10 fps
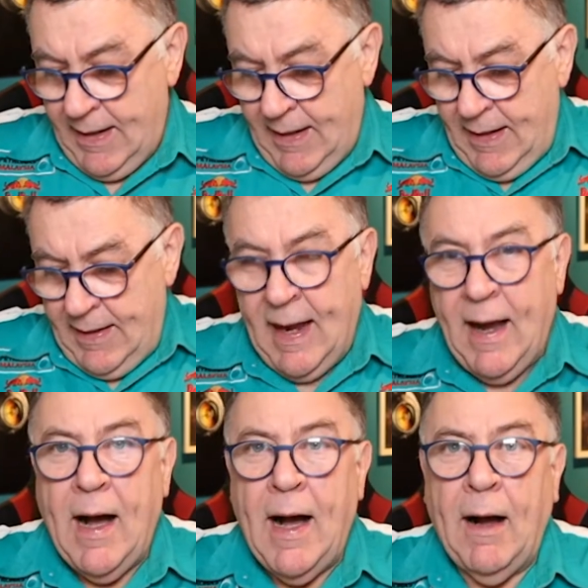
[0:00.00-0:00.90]

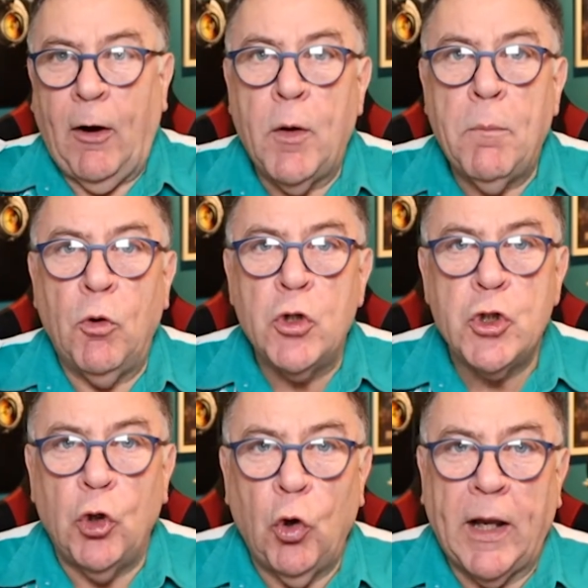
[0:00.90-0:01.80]
Now, I'm going to put
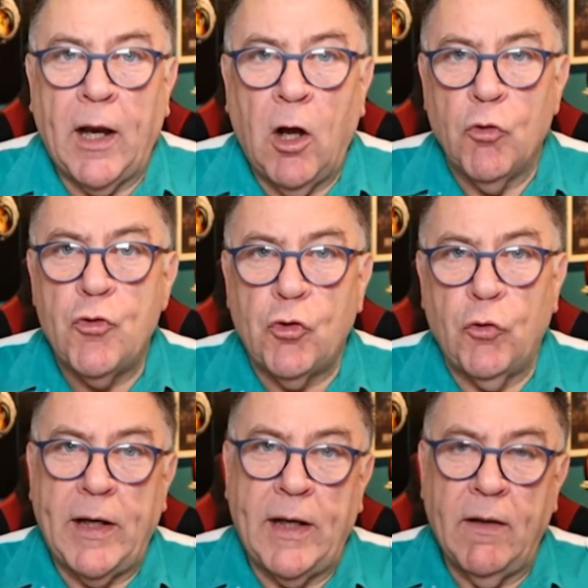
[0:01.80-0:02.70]
shortly on
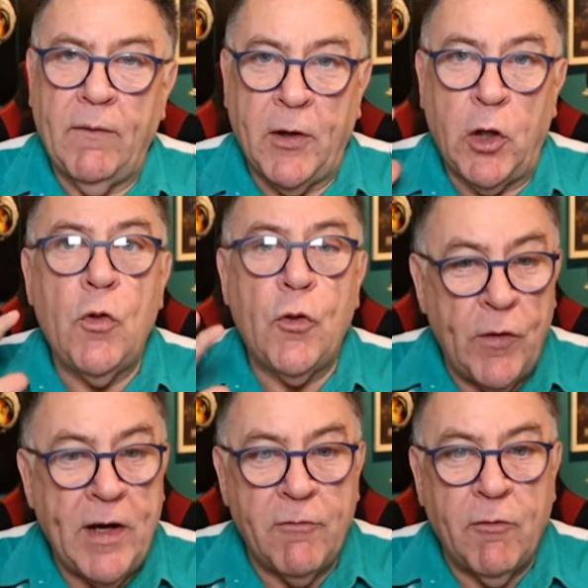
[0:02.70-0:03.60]
screen, they do
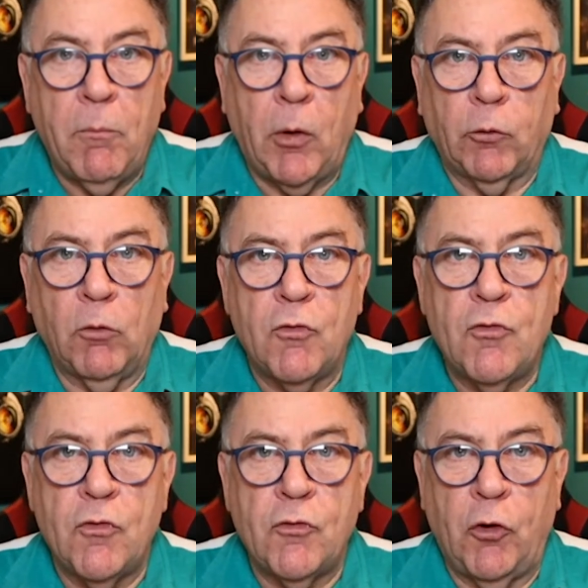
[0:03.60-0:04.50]
3 different models,
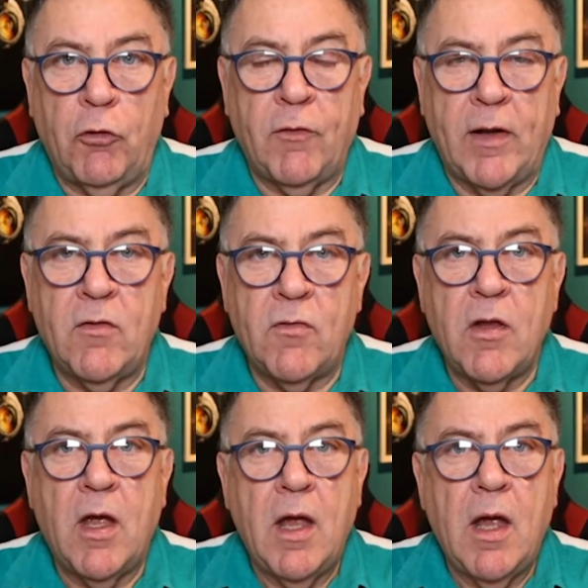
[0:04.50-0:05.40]
Screwfix,
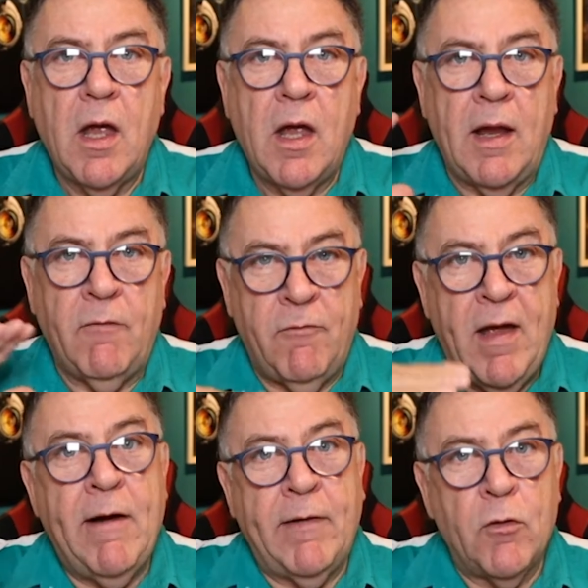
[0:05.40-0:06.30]
in
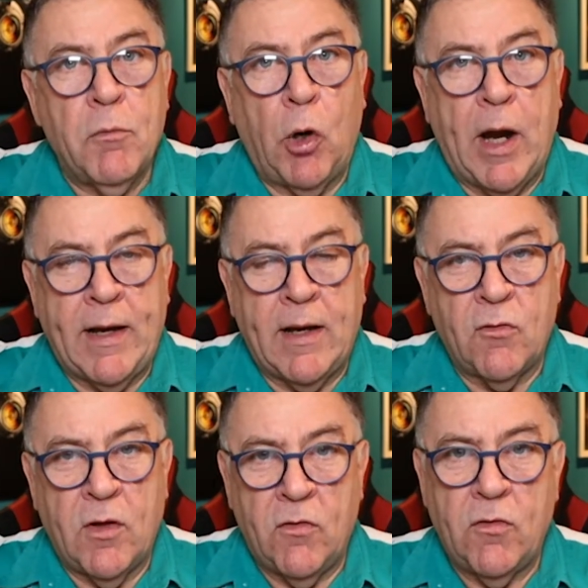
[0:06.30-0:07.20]
various
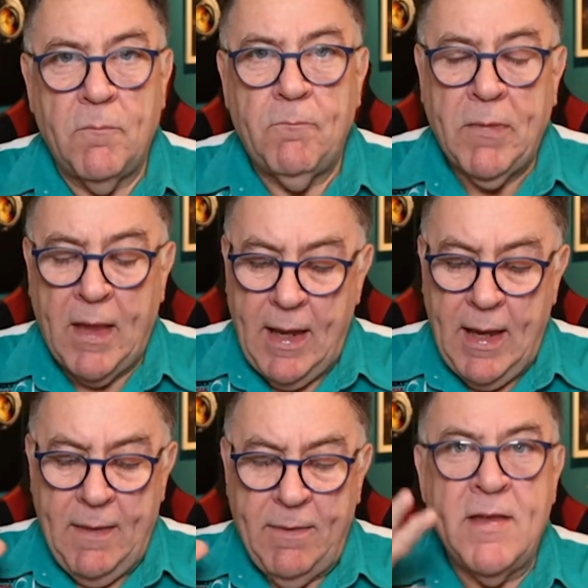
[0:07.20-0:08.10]
brightnesses.
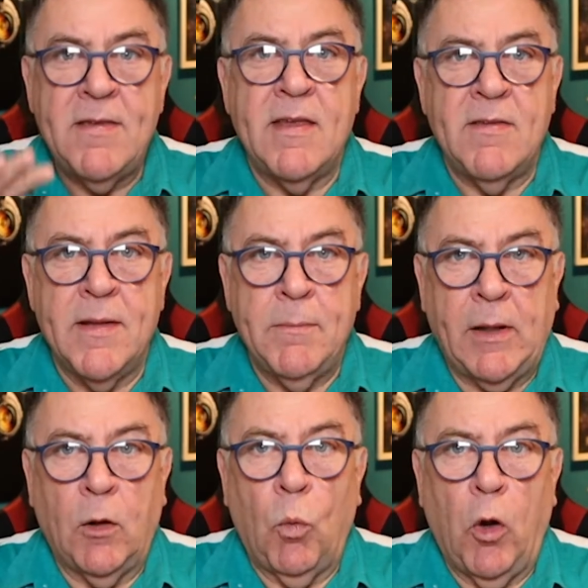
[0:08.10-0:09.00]
This is the
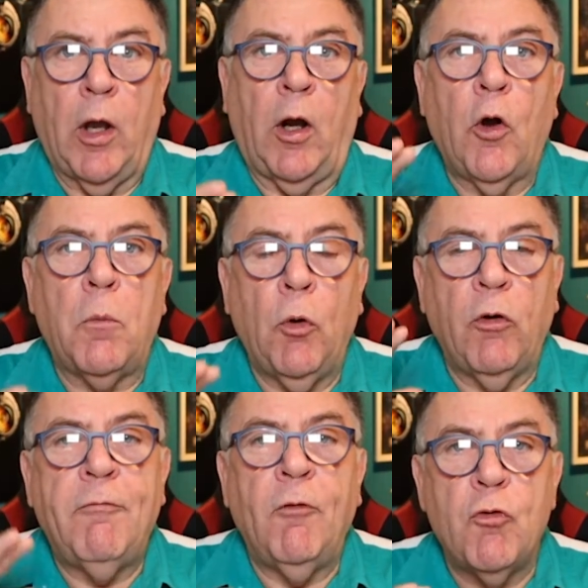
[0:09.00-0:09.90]
middle one. I'm going to put the
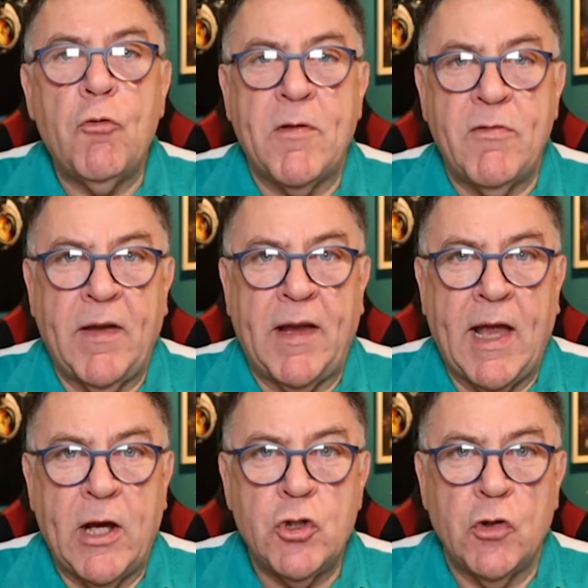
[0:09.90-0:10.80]
full
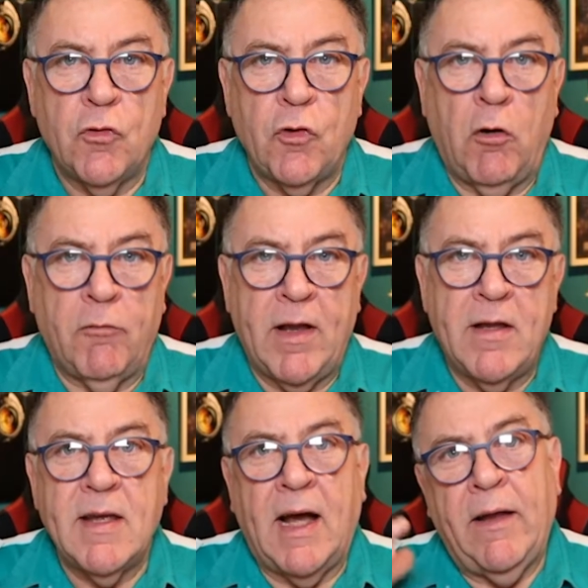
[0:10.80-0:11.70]
specifications of
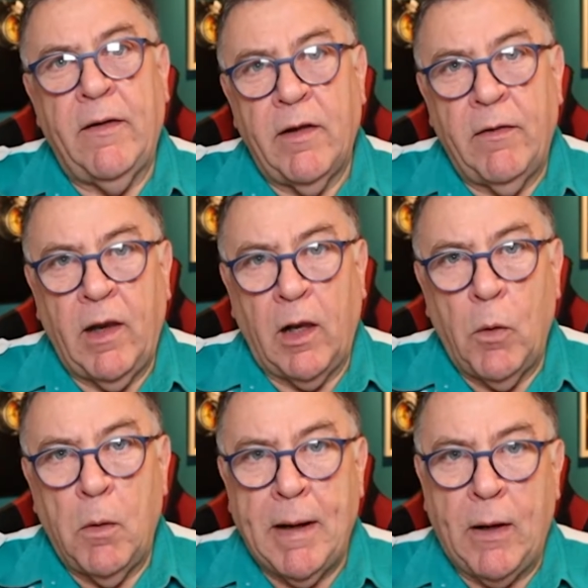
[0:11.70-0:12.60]
it and the
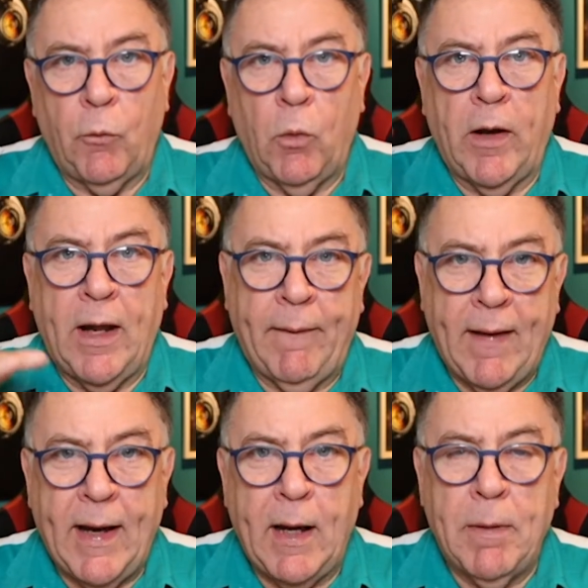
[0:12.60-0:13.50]
lower powered one and the
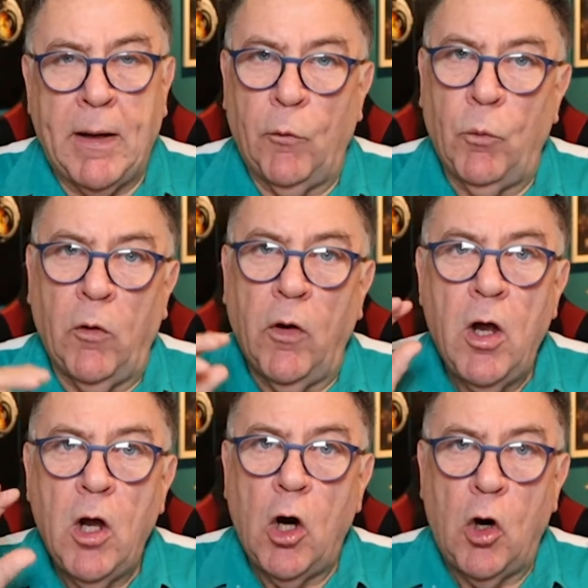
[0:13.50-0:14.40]
higher powered one
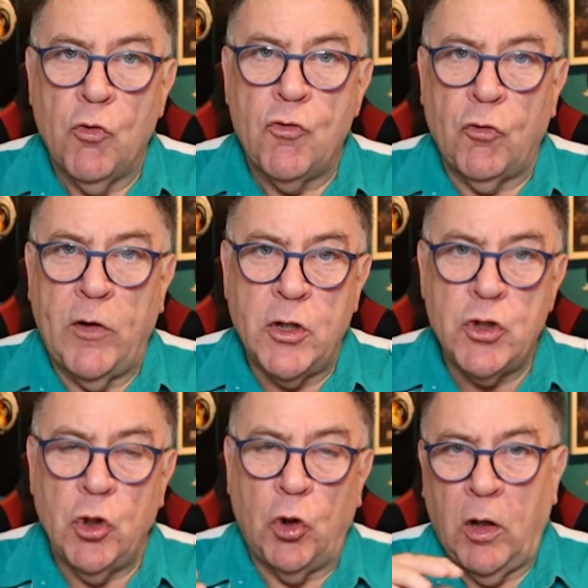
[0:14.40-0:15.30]
on screen
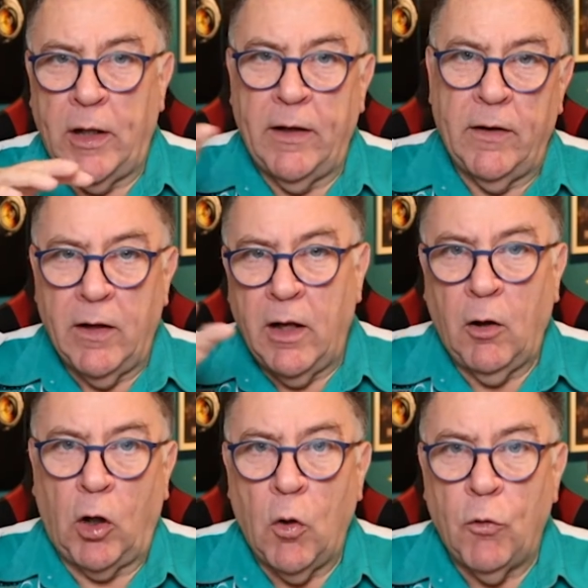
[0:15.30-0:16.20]
shortly, and I'll
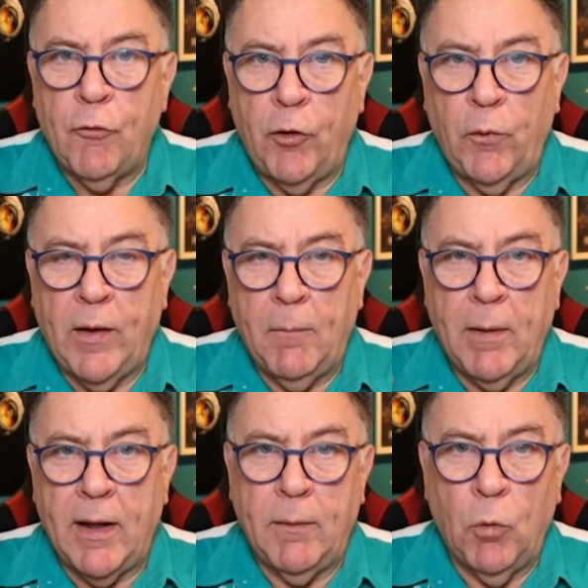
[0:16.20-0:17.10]
go through them
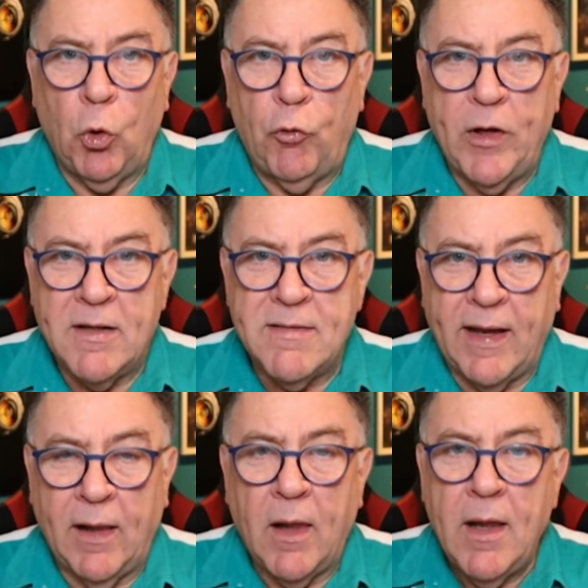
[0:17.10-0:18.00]
in more
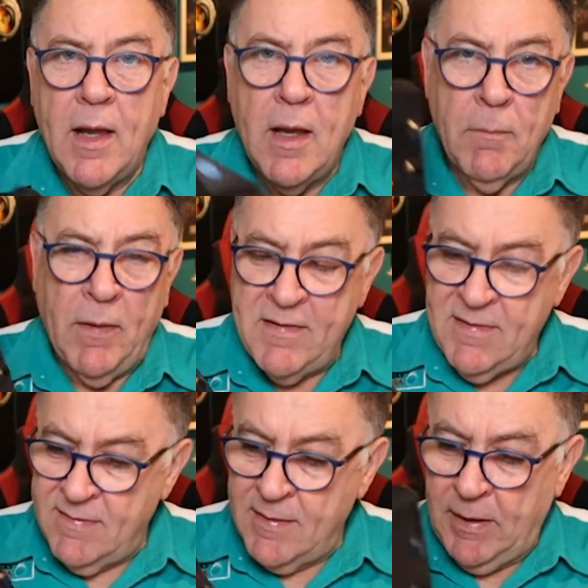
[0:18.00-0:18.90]
detail. But this
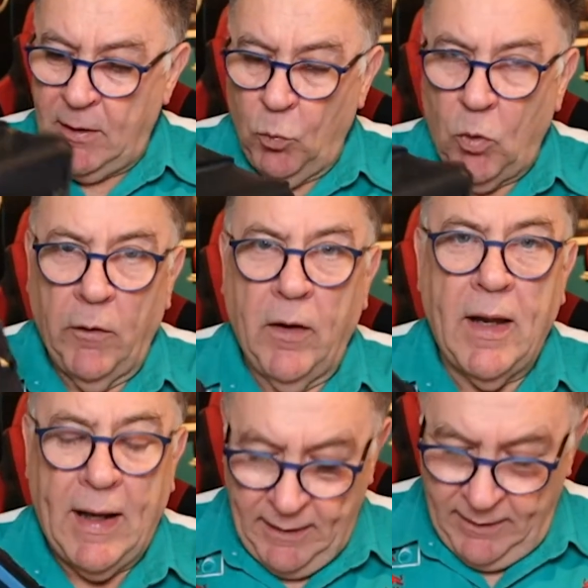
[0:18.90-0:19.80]
is the middle one,
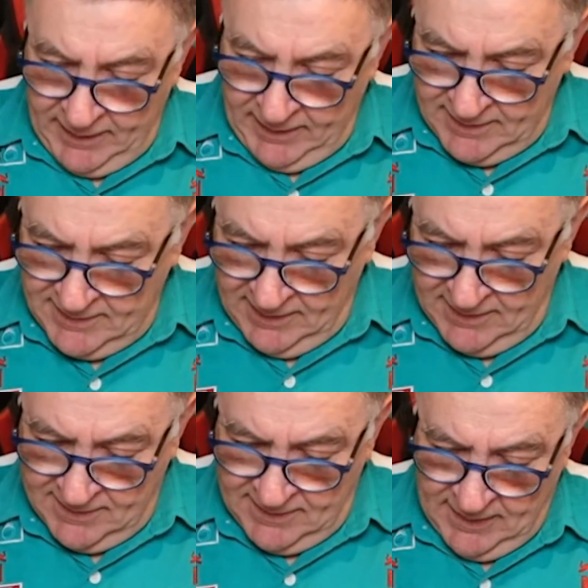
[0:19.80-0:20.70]
and it
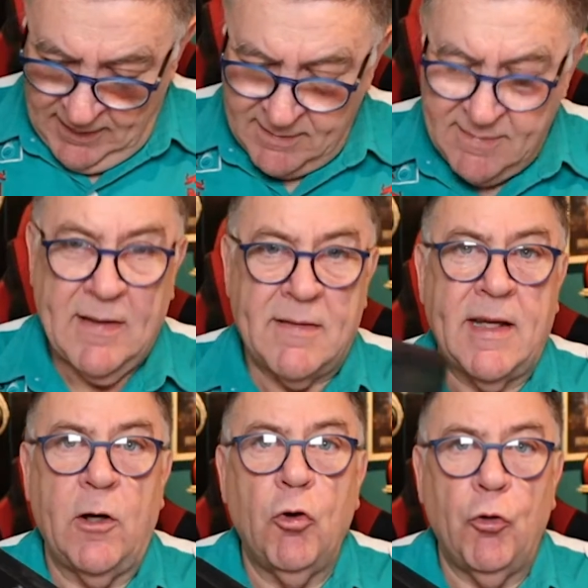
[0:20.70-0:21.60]
is
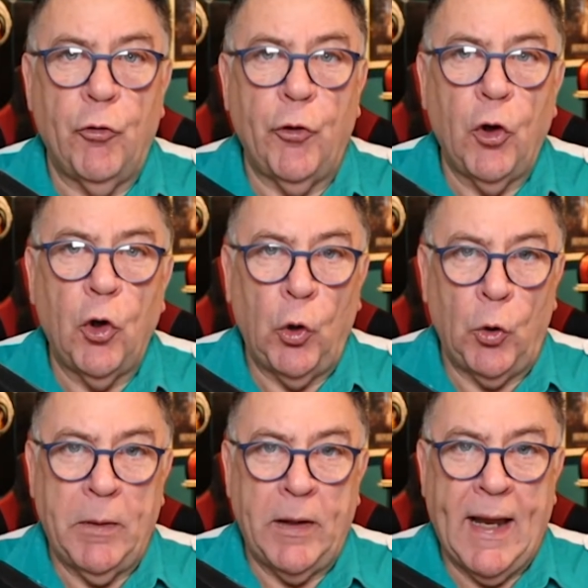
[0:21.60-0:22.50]
1600
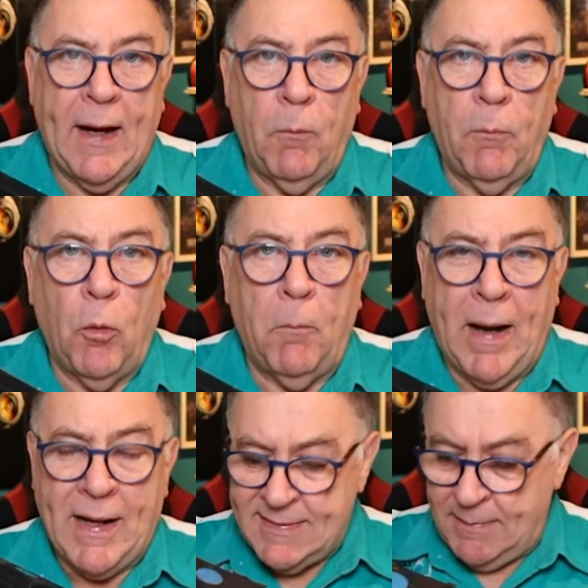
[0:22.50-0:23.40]
lumen output
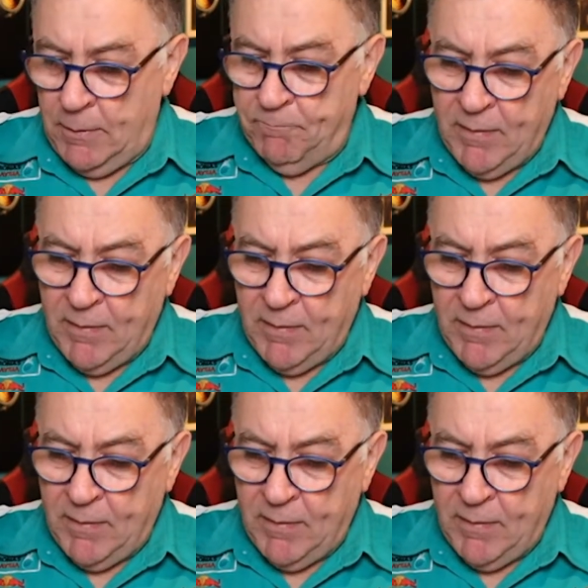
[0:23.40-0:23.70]
maximum.